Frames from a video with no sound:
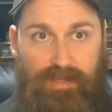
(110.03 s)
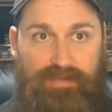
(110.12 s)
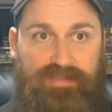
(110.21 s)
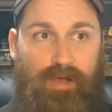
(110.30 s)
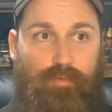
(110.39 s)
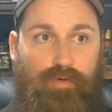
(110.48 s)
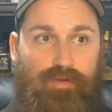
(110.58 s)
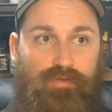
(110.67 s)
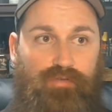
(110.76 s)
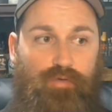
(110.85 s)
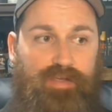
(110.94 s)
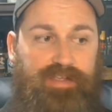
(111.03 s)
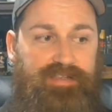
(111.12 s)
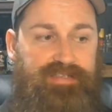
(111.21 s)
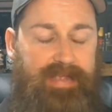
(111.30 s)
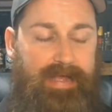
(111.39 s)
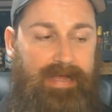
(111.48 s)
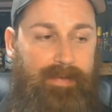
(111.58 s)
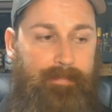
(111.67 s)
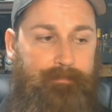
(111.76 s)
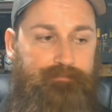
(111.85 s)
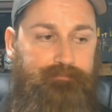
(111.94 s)
So what I'll do is
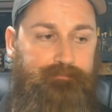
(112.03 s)
um,